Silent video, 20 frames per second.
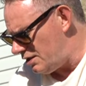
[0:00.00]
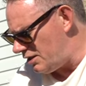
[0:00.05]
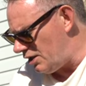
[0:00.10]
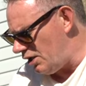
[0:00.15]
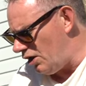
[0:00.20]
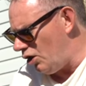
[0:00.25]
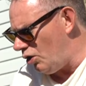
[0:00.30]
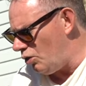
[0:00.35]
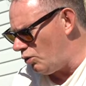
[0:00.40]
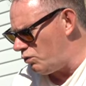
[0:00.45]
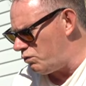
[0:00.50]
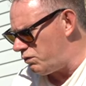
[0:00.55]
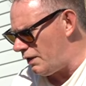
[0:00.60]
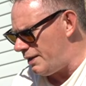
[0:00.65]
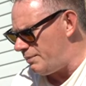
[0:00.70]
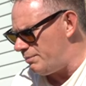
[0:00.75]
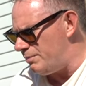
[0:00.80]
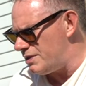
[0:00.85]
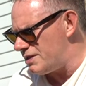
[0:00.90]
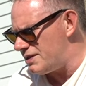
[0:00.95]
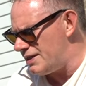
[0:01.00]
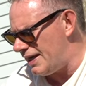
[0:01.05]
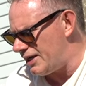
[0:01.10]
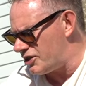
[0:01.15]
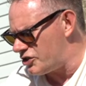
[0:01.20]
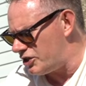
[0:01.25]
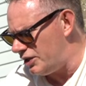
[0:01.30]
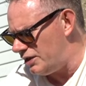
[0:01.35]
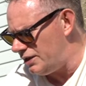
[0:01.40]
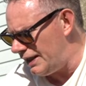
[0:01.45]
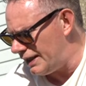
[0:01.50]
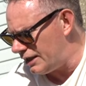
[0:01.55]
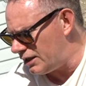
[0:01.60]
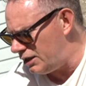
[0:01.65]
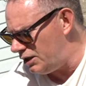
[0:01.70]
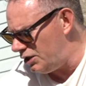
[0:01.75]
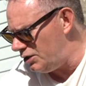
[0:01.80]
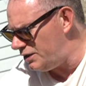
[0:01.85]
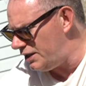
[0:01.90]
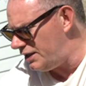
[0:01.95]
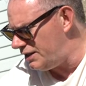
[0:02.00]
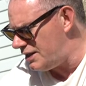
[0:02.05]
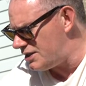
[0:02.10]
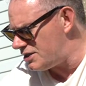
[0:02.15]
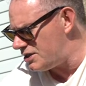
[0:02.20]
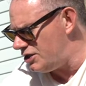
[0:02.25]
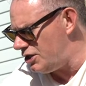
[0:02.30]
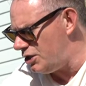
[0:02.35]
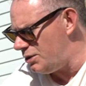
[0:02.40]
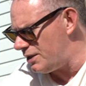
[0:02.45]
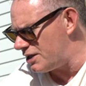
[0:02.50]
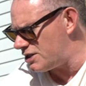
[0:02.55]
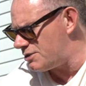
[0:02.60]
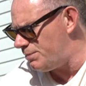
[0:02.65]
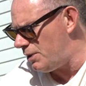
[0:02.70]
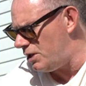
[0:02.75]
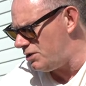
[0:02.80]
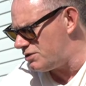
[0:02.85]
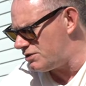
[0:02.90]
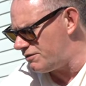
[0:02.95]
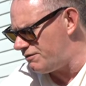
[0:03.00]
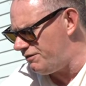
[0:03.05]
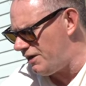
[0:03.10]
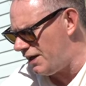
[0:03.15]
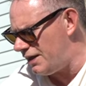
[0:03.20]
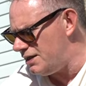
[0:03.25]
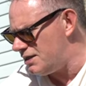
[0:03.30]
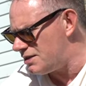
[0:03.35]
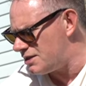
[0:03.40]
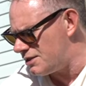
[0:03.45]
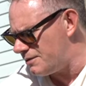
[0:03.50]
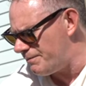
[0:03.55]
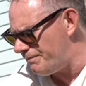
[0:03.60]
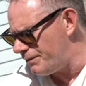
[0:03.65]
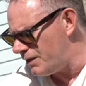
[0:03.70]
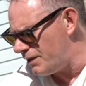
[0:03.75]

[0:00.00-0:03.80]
the whole rim section, including this new exposed face,